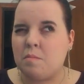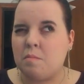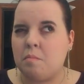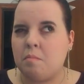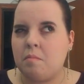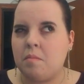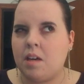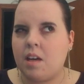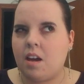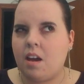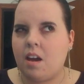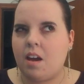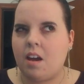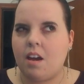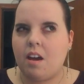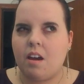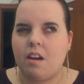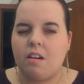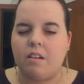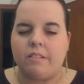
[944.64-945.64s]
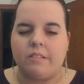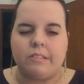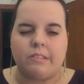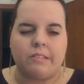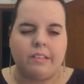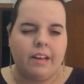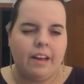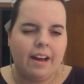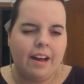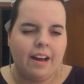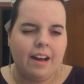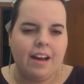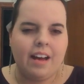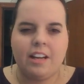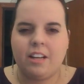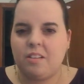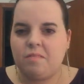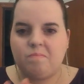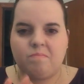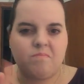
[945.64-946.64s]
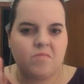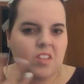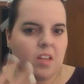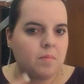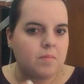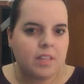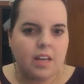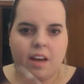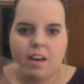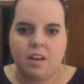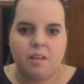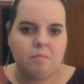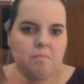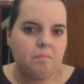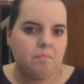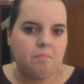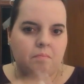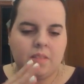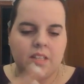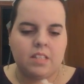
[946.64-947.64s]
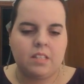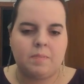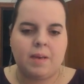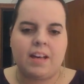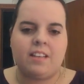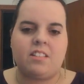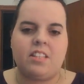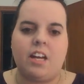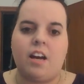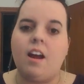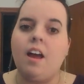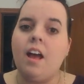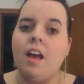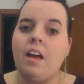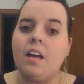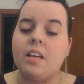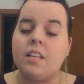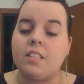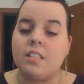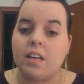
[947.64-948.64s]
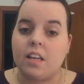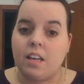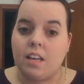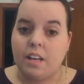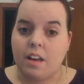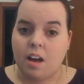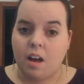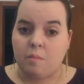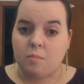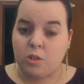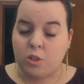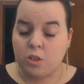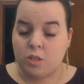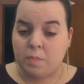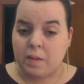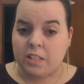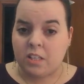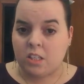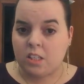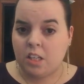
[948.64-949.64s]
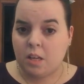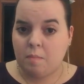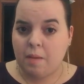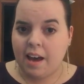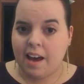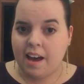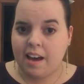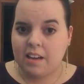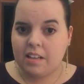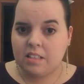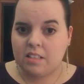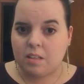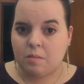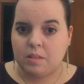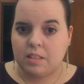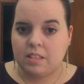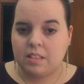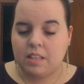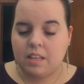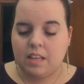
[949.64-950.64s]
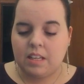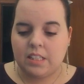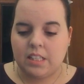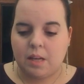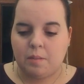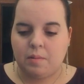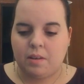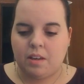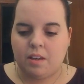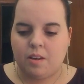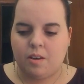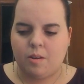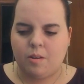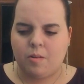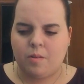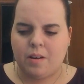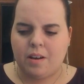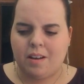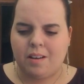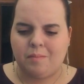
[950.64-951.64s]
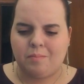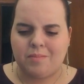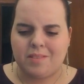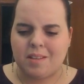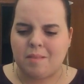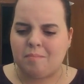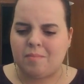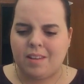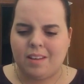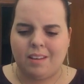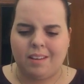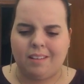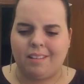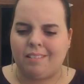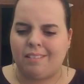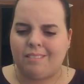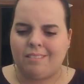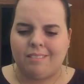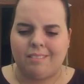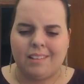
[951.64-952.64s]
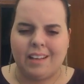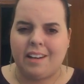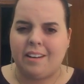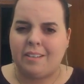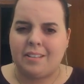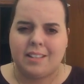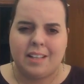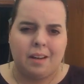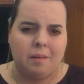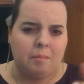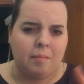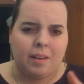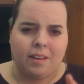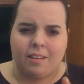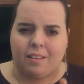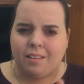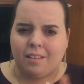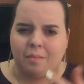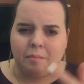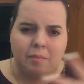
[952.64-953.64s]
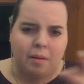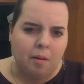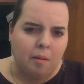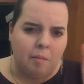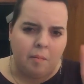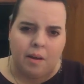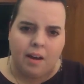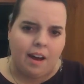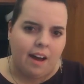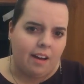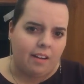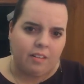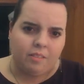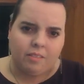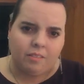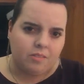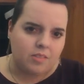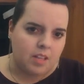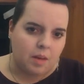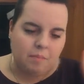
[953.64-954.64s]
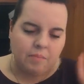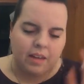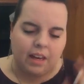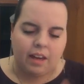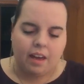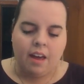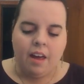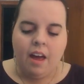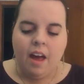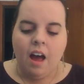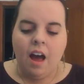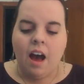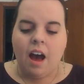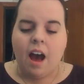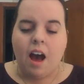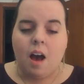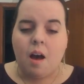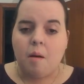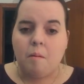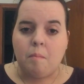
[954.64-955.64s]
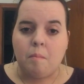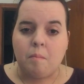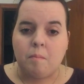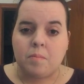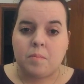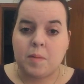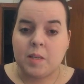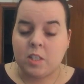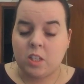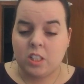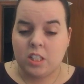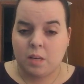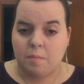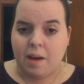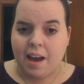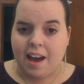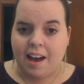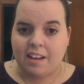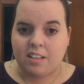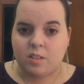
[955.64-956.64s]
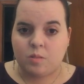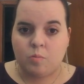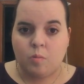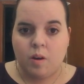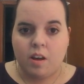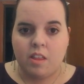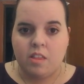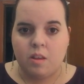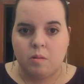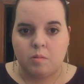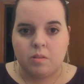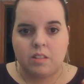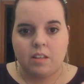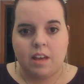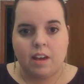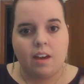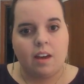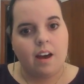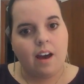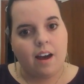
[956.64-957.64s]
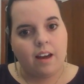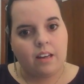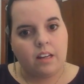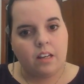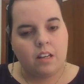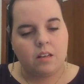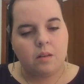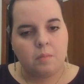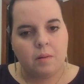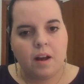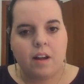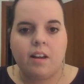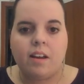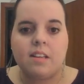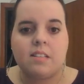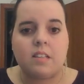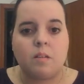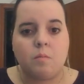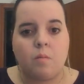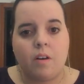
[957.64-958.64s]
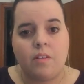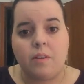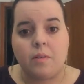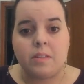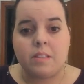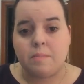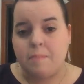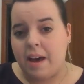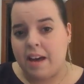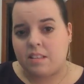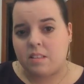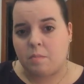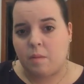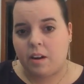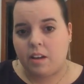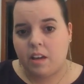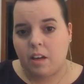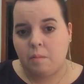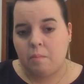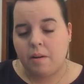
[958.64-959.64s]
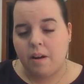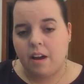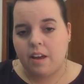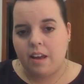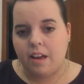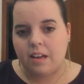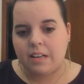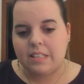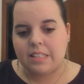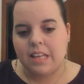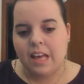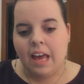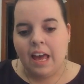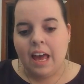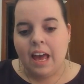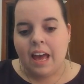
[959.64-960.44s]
May or July or sometime this past year did um, two specialty bags. It was CEW um, something entertainment blah, blah blah I don't know something um, specialty bags. One that was like high end products and one that was mass market products.